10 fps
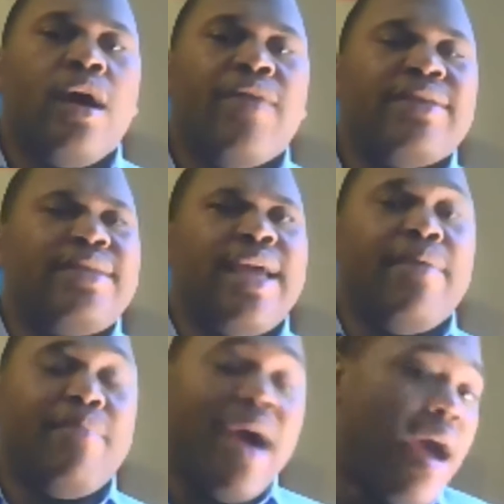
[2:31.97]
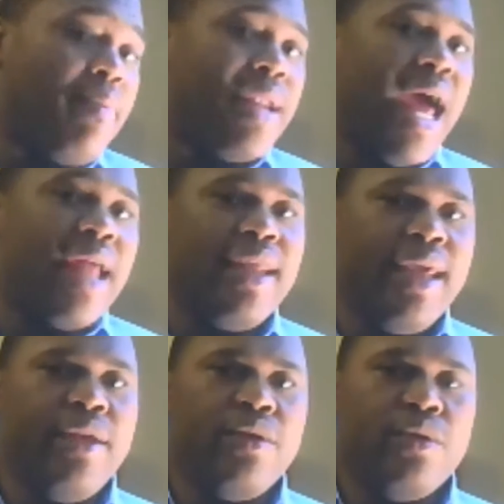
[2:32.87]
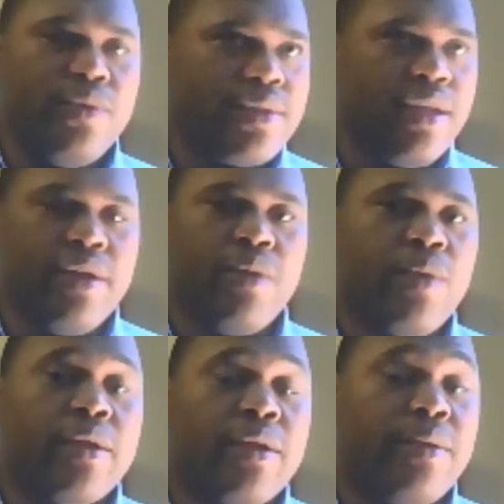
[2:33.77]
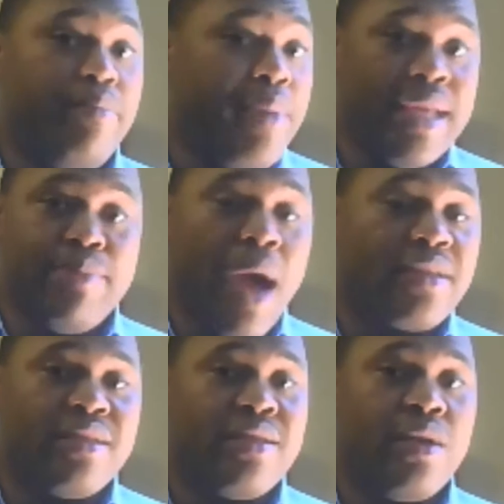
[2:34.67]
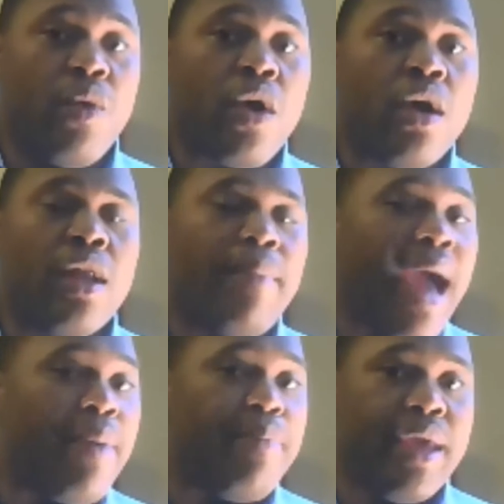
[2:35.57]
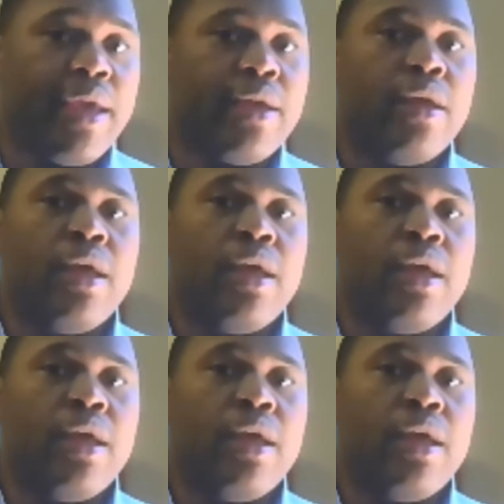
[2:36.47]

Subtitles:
They said Muhammad Ali, who was literally one of the best boxers in the world, in my opinion,